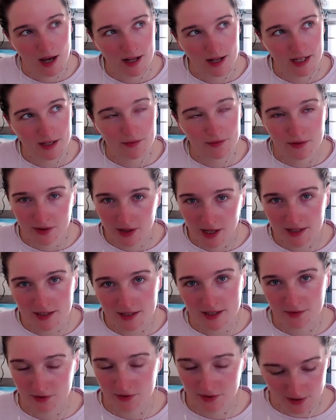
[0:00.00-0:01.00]
And even
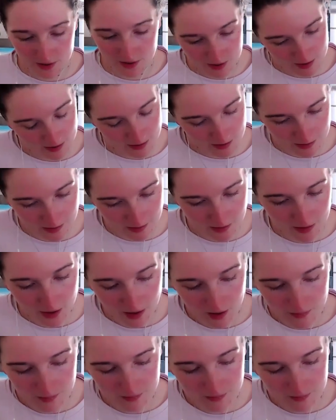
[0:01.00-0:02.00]
that difference,
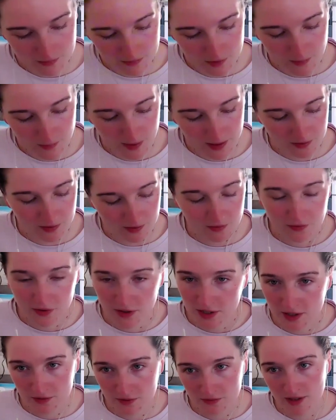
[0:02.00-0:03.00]
depending on the
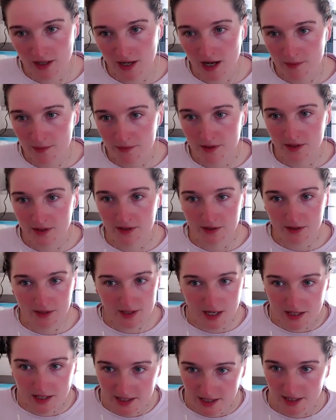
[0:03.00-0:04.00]
funding of the lab, the
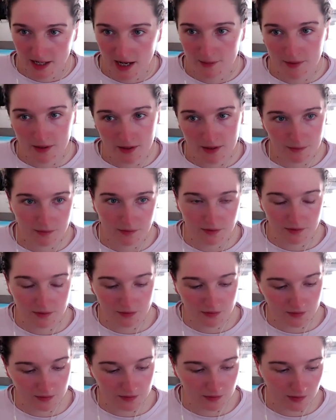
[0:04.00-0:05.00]
size of the lab,
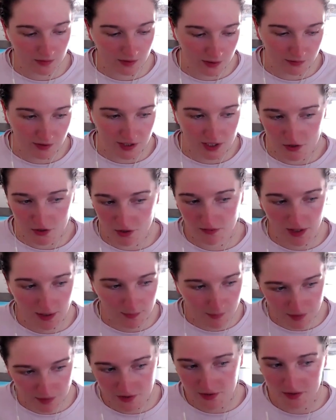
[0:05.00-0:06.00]
the ratio of
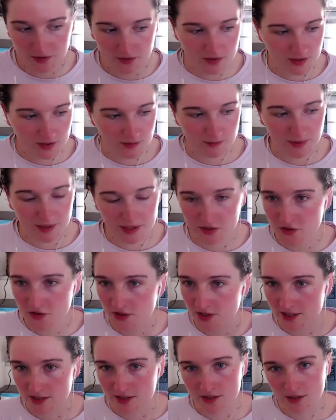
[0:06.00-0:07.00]
like postdocs to
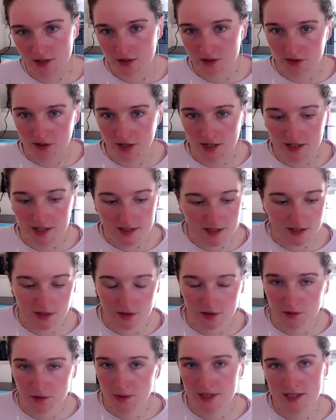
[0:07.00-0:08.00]
PhDs to undergrads
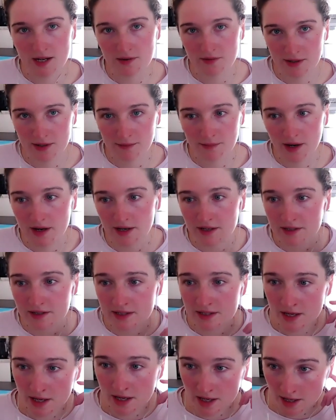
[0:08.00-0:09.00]
can always have an
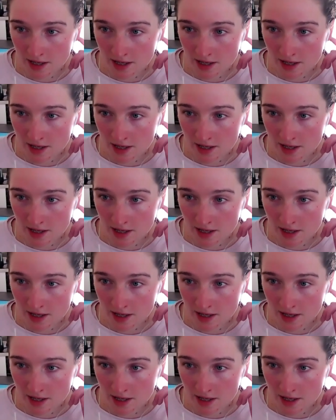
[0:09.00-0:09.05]
impact.